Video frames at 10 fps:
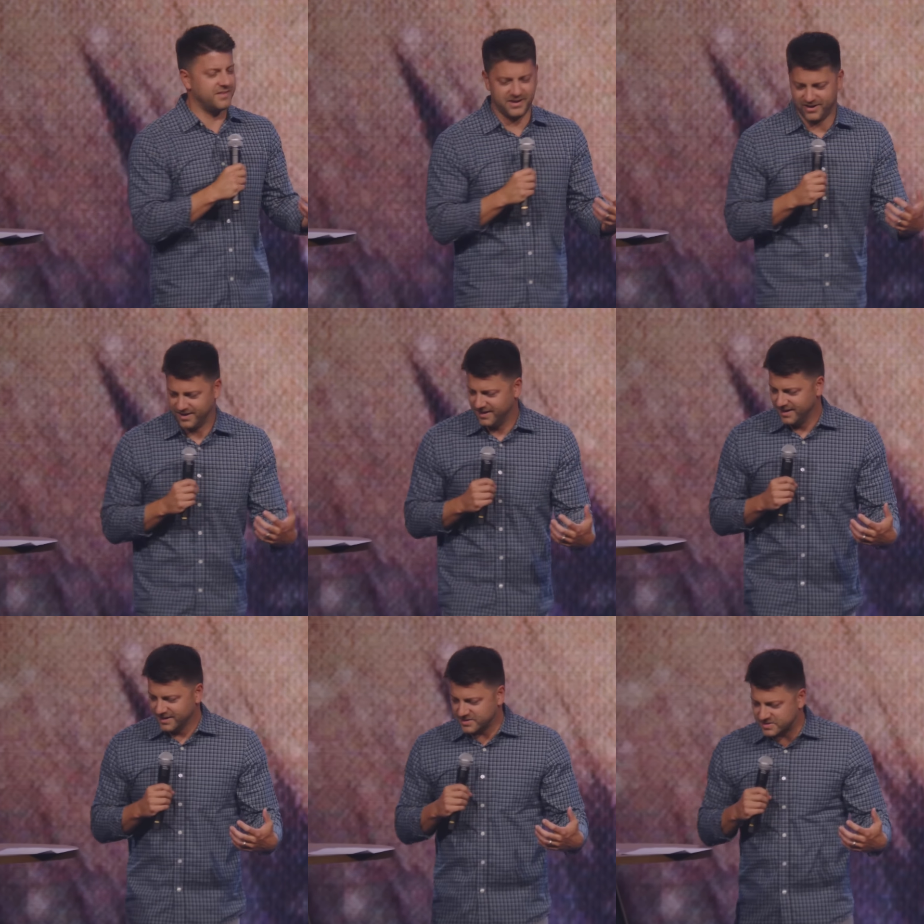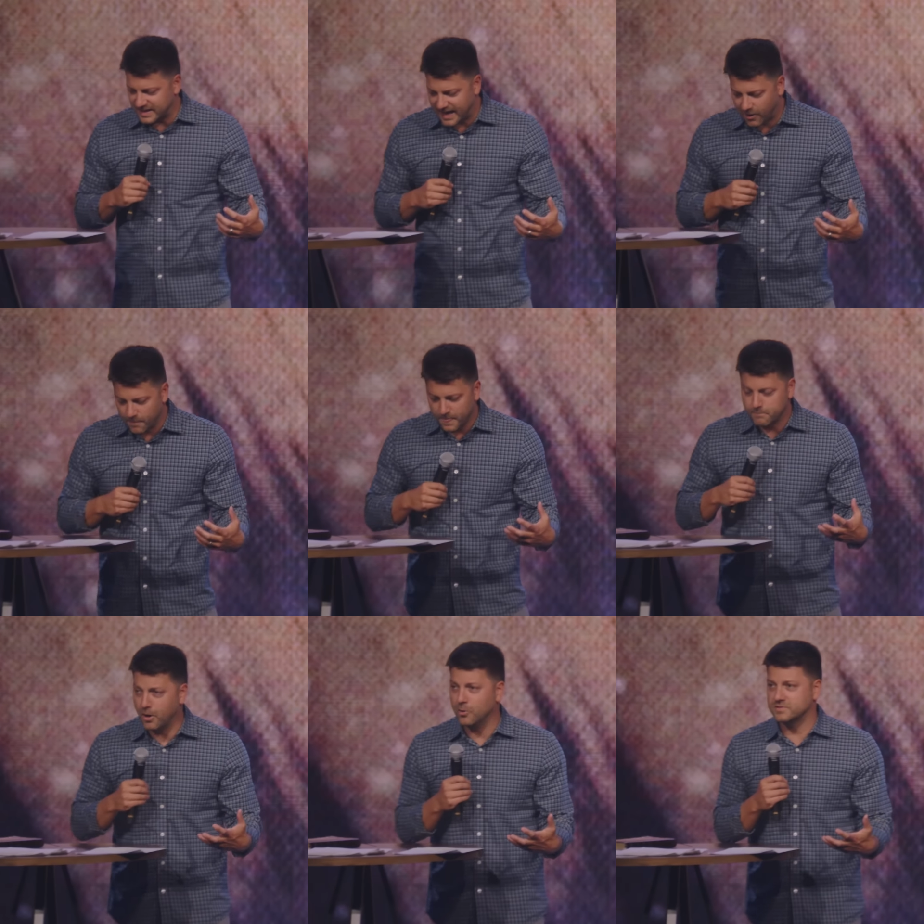there. You see how
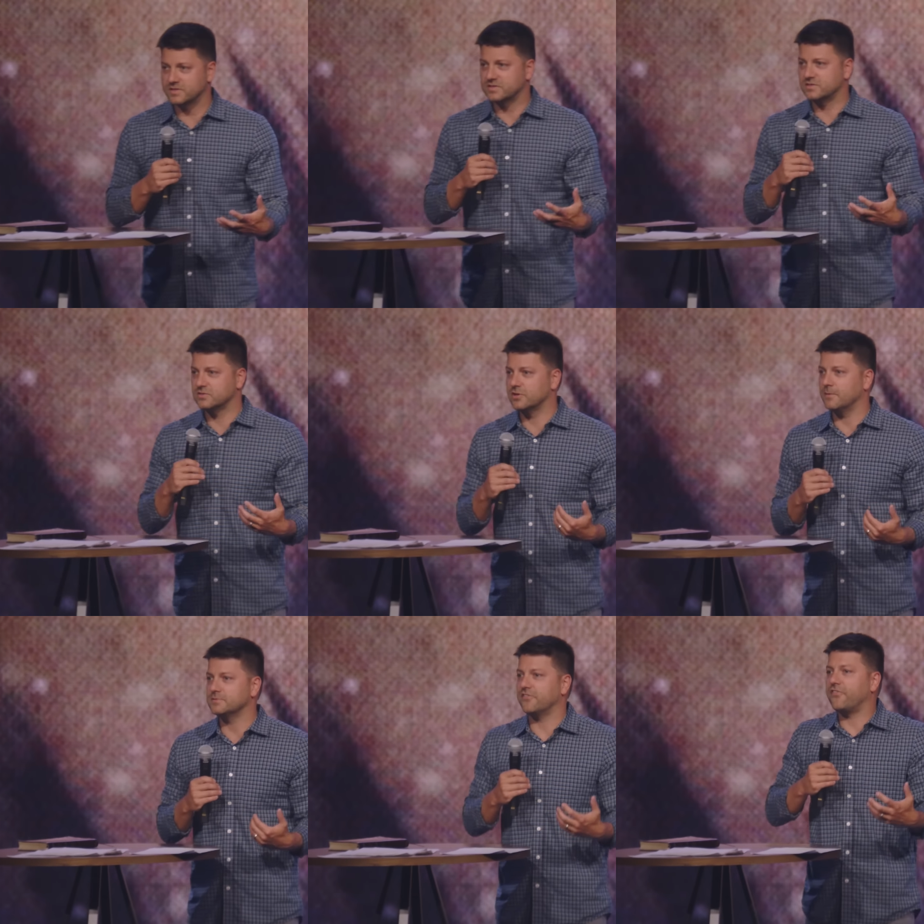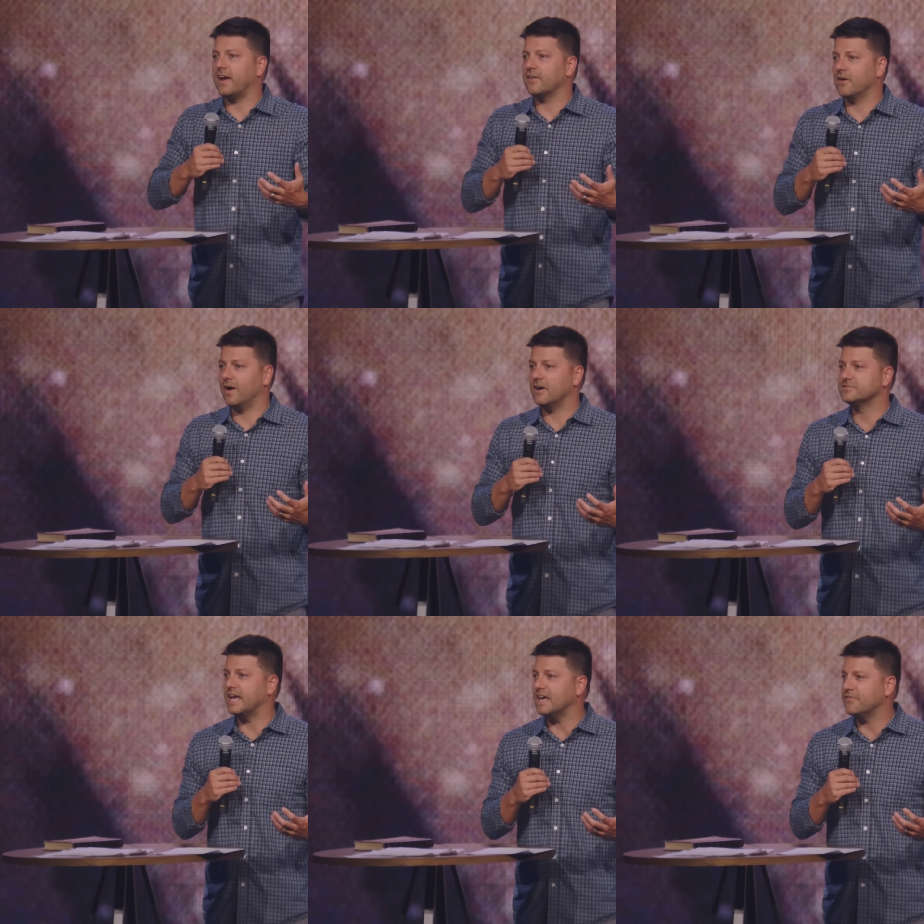Moses stood up to Pharaoh, how
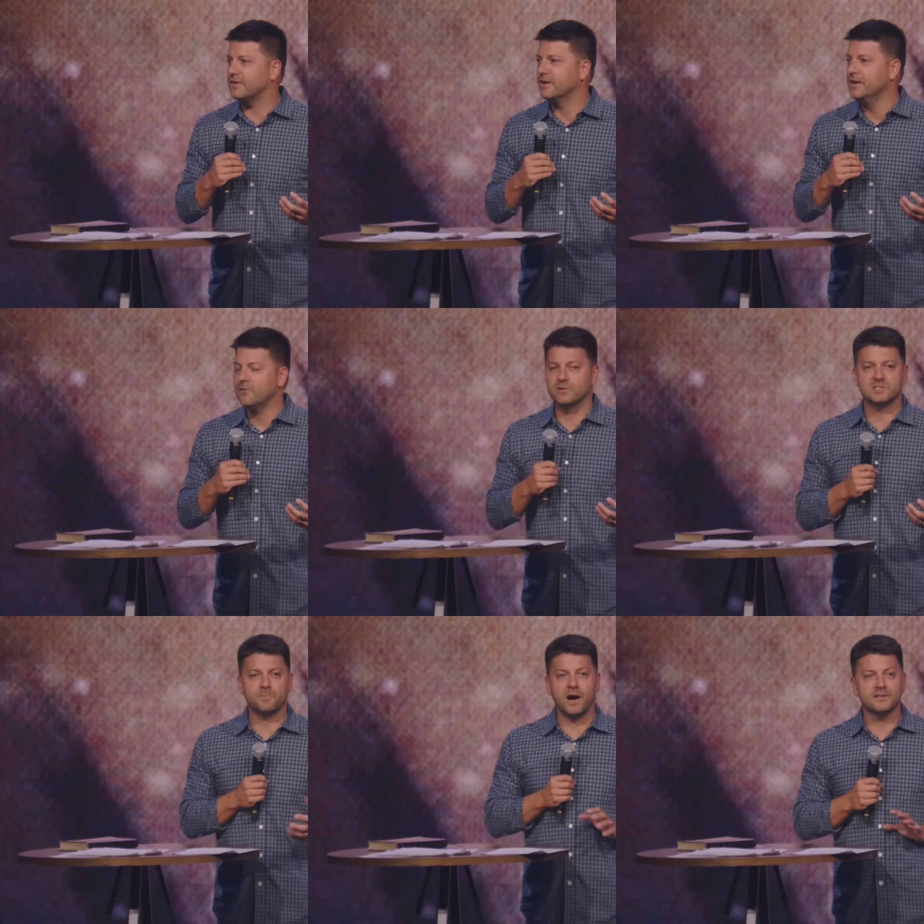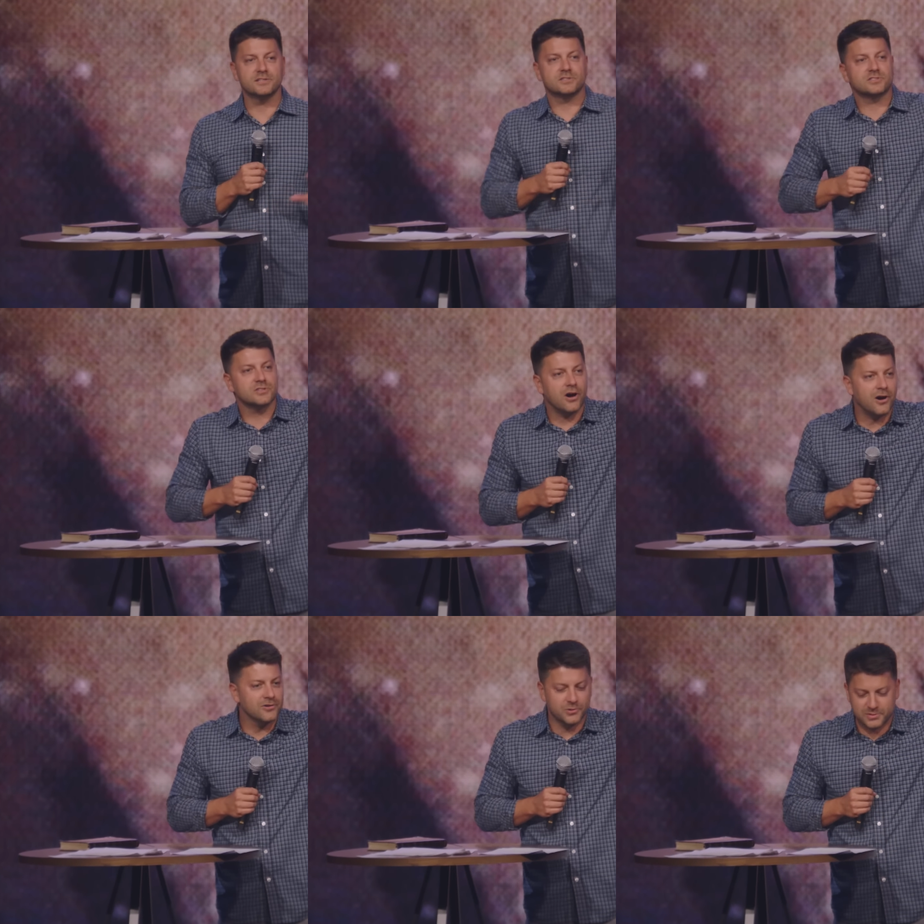David responded to
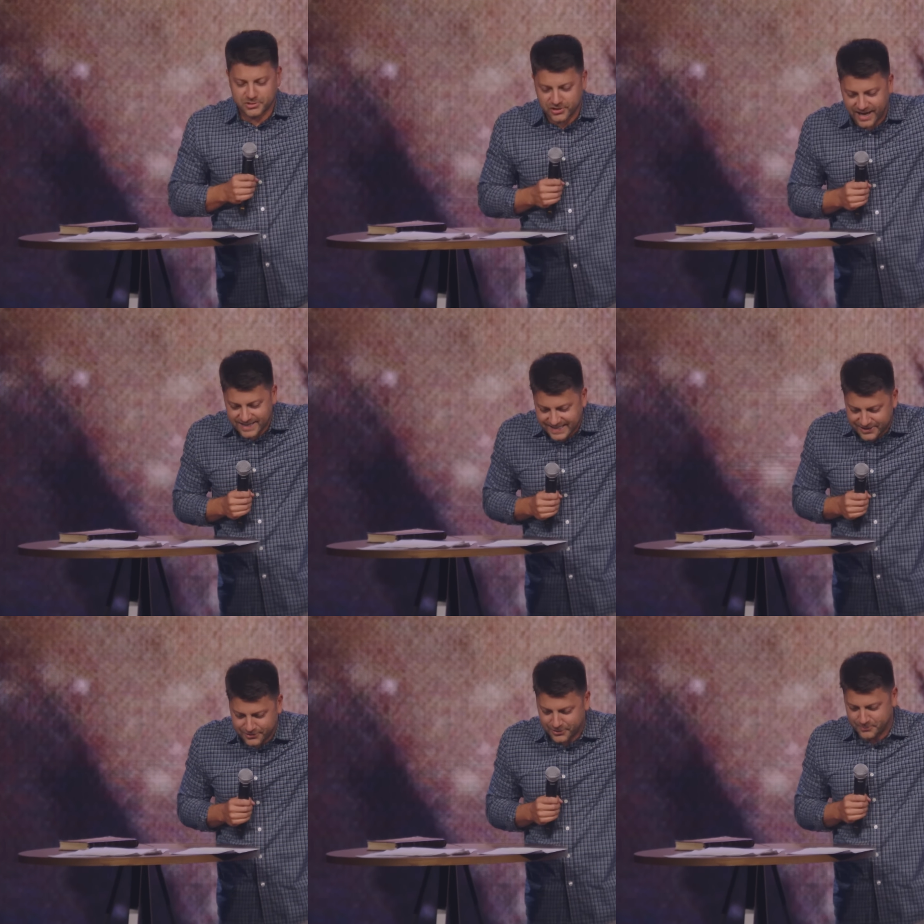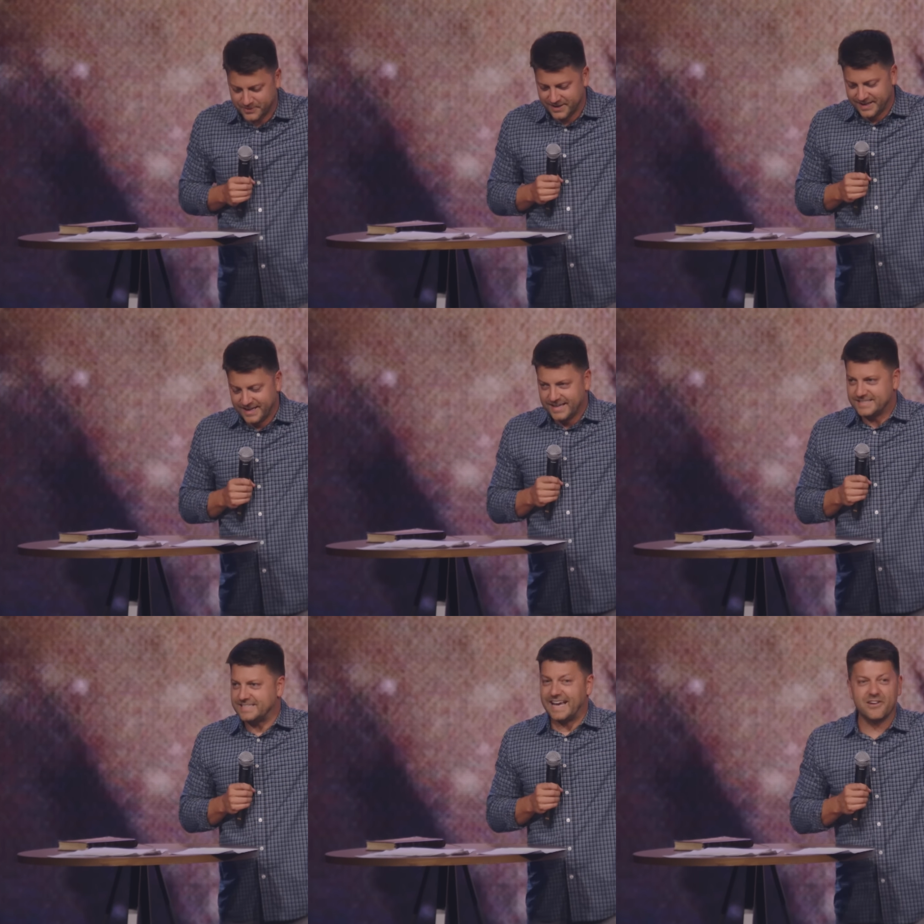Saul, who was trying to kill him. You
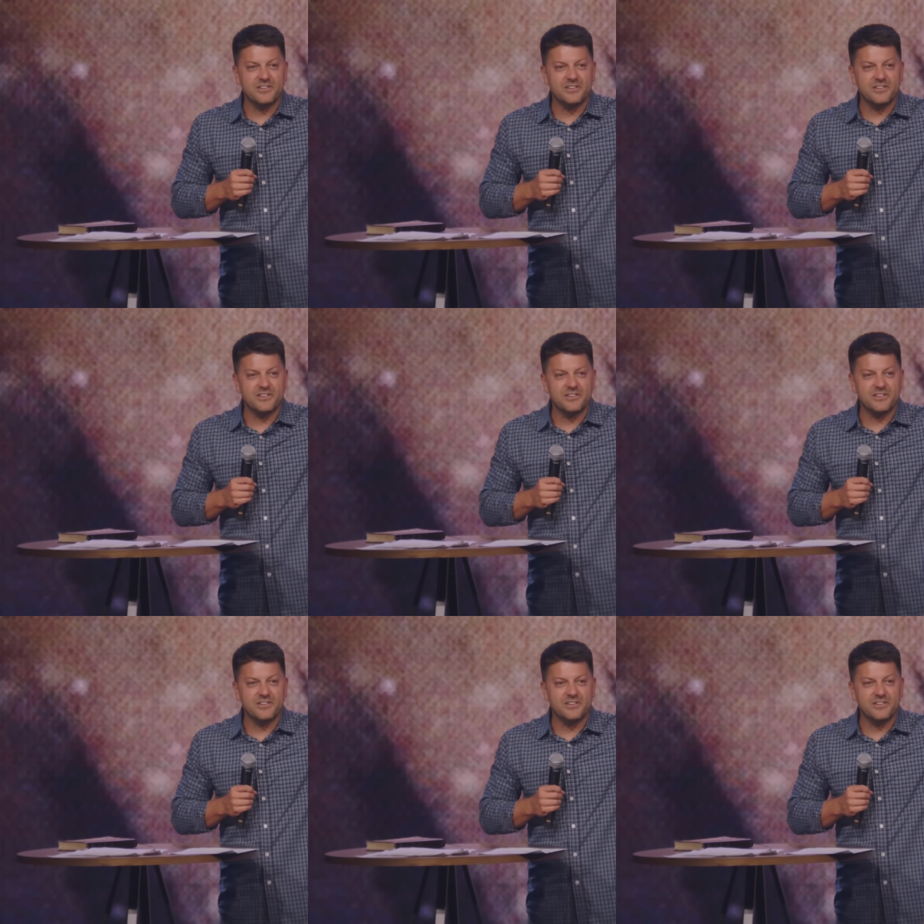see how